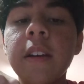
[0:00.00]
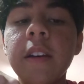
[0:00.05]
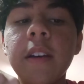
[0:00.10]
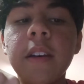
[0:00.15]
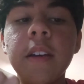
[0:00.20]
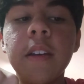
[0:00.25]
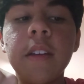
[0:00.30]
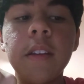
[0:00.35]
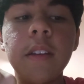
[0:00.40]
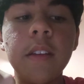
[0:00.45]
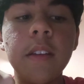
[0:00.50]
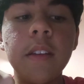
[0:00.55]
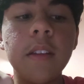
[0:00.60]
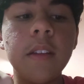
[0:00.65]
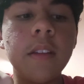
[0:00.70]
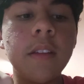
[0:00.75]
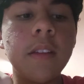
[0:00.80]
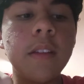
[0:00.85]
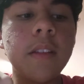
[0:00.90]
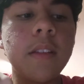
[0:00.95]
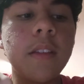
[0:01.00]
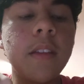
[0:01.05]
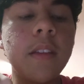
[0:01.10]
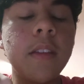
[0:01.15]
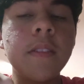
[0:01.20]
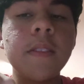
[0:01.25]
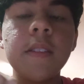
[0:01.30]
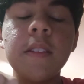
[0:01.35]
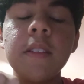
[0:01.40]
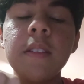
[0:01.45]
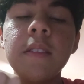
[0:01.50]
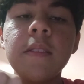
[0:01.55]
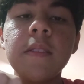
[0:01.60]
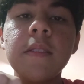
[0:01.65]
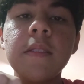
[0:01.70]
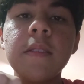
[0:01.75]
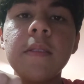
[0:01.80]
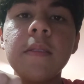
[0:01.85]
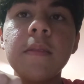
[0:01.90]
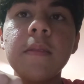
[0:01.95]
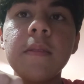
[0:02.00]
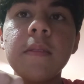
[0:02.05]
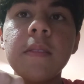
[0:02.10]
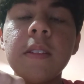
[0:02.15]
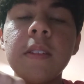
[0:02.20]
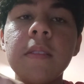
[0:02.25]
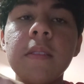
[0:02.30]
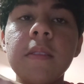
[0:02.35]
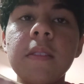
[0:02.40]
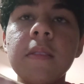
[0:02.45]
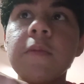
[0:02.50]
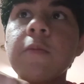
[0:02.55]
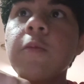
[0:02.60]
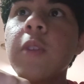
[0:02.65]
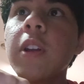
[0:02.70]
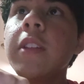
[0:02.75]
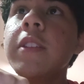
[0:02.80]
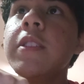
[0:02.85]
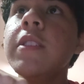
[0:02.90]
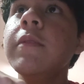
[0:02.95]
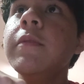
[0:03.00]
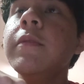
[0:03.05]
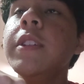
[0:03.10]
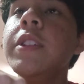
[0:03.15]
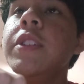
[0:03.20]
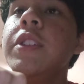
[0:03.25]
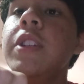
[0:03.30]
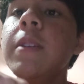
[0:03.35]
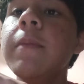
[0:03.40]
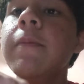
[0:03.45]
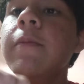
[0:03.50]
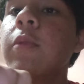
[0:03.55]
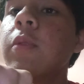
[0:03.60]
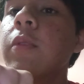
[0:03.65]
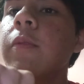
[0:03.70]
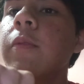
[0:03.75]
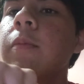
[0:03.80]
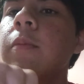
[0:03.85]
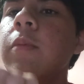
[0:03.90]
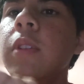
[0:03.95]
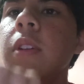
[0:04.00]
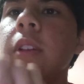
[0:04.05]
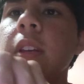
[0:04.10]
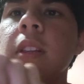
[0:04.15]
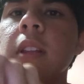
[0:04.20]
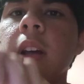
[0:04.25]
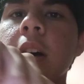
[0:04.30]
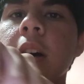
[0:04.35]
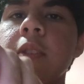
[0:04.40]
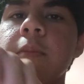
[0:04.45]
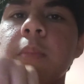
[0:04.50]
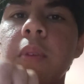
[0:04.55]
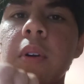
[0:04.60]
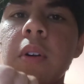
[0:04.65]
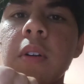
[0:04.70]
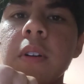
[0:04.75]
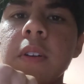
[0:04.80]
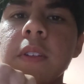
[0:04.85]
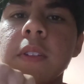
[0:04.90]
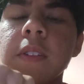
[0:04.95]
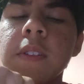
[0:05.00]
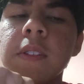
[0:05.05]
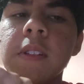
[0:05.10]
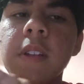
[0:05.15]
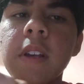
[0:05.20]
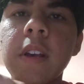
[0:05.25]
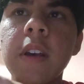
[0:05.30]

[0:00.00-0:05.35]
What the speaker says: It is relatively cheap for a really large box.